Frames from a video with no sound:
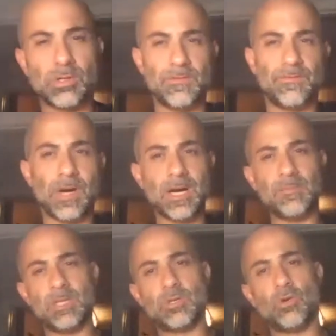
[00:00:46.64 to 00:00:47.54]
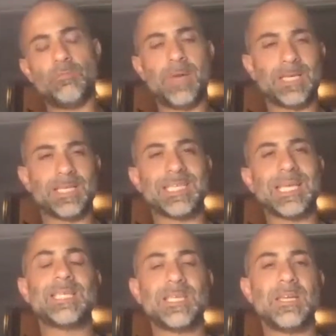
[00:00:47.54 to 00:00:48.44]
environment don't make
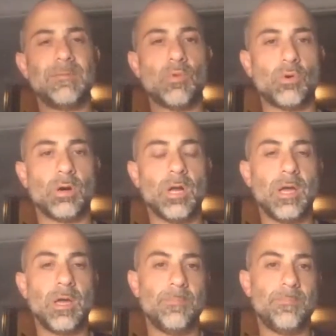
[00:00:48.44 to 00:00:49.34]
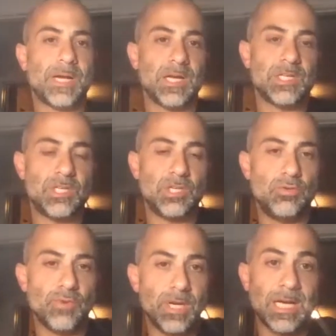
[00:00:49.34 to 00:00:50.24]
sense anymore, because you
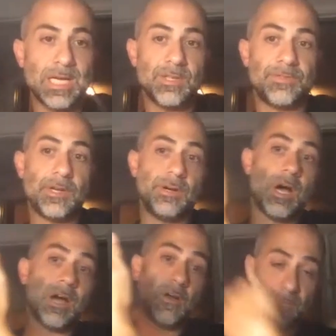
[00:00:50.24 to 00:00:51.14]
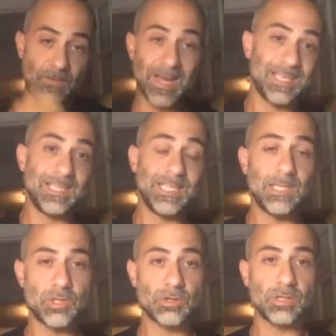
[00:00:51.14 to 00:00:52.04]
realize that they're not affecting the
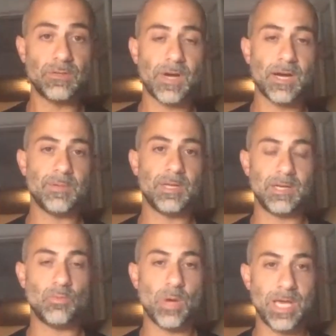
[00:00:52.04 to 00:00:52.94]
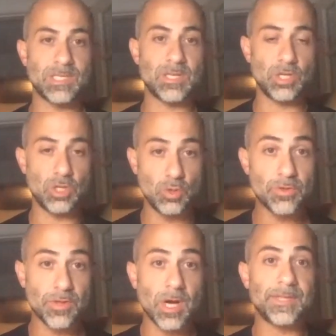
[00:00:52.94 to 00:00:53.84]
internal environment in ways that you
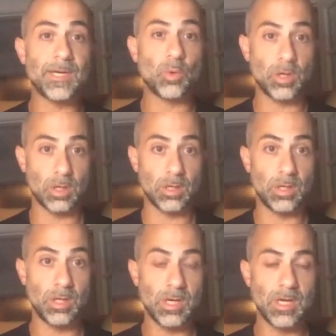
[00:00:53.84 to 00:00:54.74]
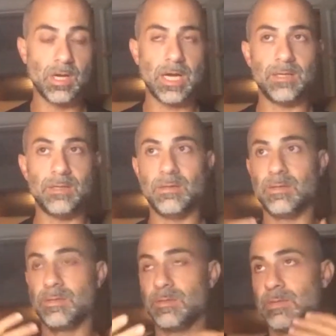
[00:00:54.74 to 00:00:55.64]
thought they were. And
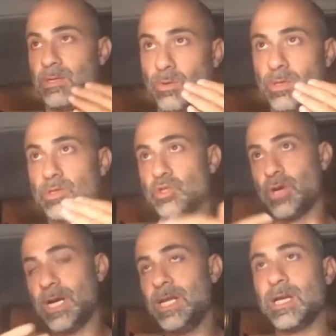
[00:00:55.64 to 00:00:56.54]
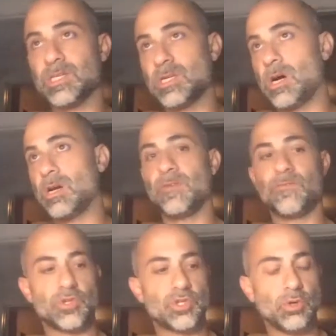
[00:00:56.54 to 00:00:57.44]
training has gone on
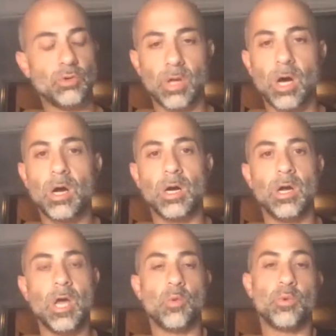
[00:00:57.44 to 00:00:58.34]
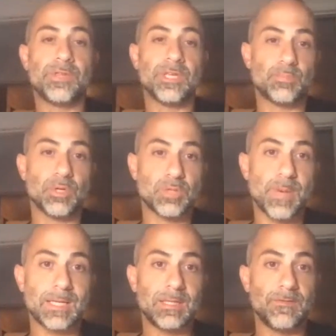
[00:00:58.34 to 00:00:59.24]
for so long with this
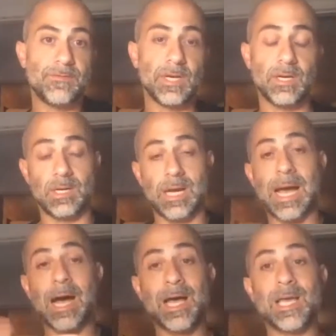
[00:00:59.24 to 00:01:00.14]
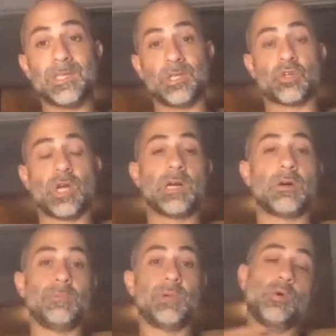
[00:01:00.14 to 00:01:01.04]
perspective that I, as a trainer, am going to